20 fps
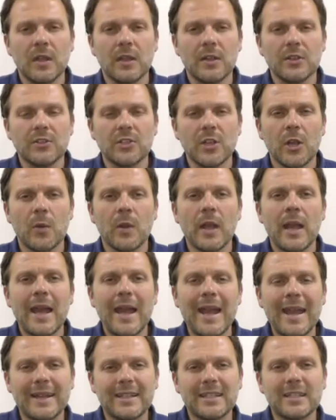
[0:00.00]
So
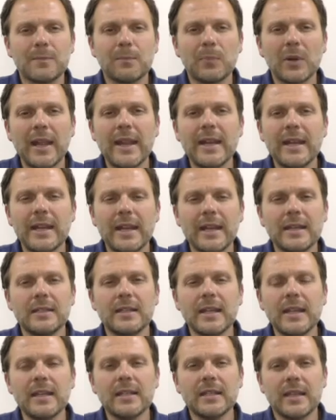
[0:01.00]
explaining in
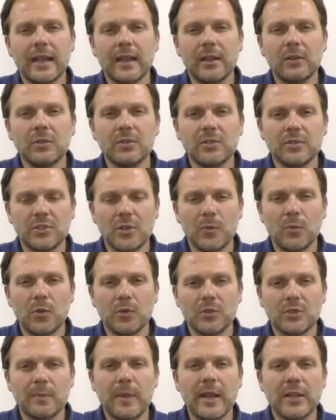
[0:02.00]
detail
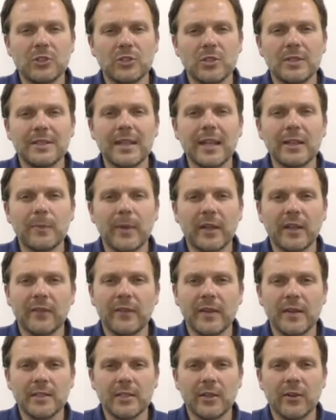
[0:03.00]
someone's pension death
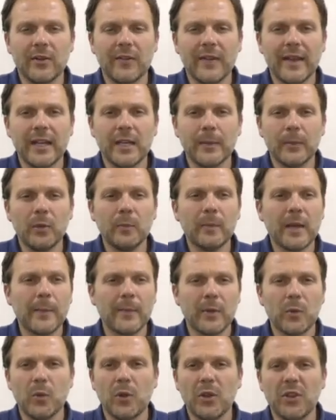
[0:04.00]
benefits that are available might
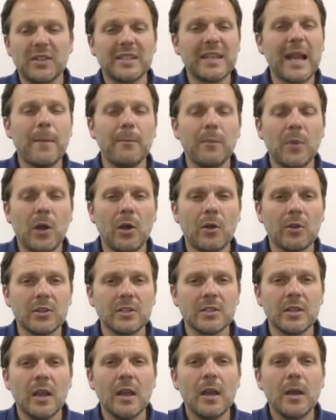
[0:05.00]
be worth 10 marks,